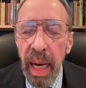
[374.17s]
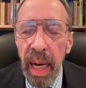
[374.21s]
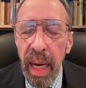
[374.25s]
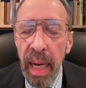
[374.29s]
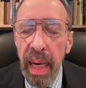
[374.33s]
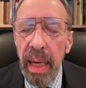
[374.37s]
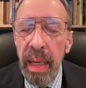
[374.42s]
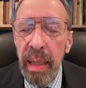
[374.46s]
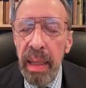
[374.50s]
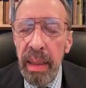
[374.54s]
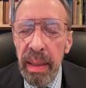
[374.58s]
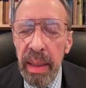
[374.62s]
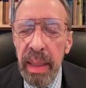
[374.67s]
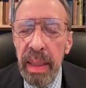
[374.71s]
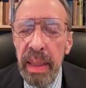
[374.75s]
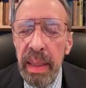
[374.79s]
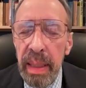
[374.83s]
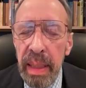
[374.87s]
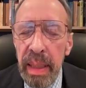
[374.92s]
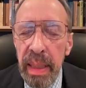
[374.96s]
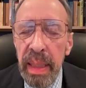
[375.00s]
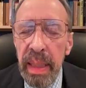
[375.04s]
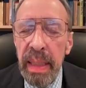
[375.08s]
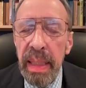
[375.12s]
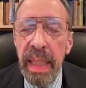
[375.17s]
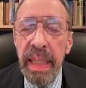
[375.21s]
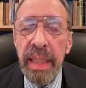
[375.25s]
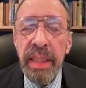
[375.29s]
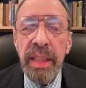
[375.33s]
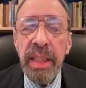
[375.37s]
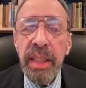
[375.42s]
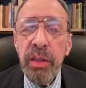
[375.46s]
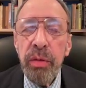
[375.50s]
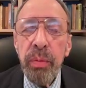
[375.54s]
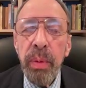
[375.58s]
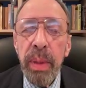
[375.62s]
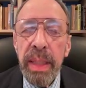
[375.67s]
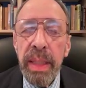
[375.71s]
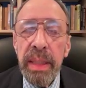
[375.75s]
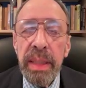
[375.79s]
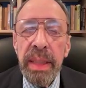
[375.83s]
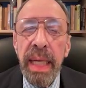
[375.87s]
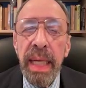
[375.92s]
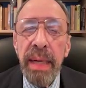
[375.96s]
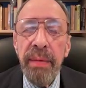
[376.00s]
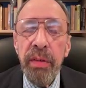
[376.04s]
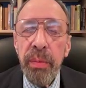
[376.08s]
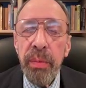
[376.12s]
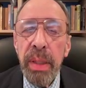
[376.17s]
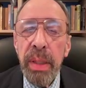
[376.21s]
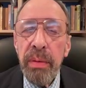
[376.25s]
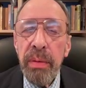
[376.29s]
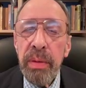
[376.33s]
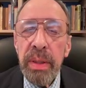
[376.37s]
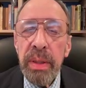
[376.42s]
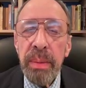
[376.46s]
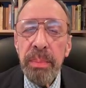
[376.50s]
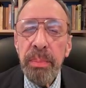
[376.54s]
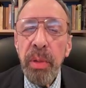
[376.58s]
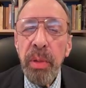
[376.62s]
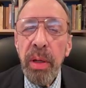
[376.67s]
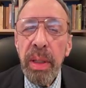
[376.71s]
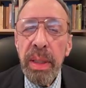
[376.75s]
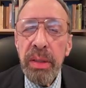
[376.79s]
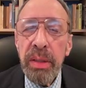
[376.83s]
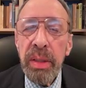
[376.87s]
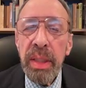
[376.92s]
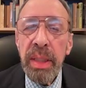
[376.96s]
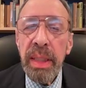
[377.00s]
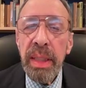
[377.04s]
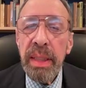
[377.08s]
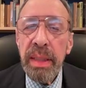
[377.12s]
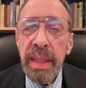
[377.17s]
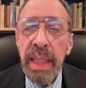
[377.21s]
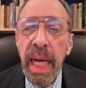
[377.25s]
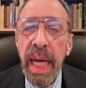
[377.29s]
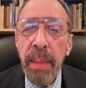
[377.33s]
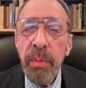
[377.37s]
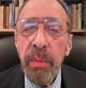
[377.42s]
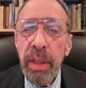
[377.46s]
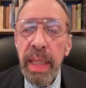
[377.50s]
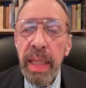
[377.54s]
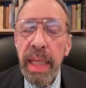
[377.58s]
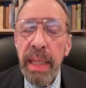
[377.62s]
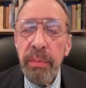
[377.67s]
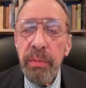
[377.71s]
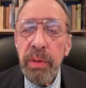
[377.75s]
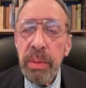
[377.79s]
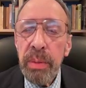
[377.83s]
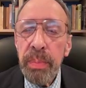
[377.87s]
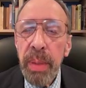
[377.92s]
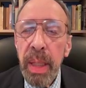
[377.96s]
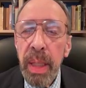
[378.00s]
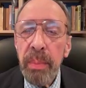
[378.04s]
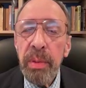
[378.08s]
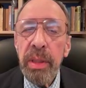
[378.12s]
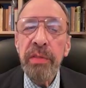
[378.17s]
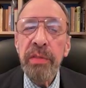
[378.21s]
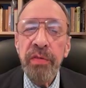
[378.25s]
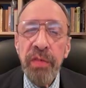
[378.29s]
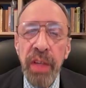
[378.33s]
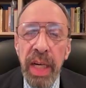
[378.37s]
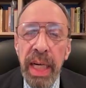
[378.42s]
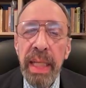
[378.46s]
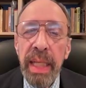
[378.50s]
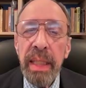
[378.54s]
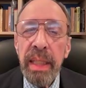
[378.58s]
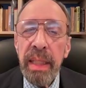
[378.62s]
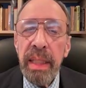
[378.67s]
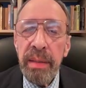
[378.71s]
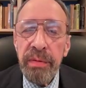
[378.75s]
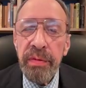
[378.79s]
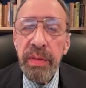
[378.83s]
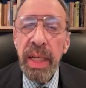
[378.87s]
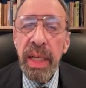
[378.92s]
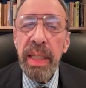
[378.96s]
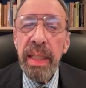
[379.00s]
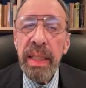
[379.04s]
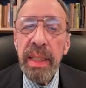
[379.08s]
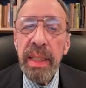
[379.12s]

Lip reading: uh, in 1827, when he was in Boston and Tamerlane was published, finally,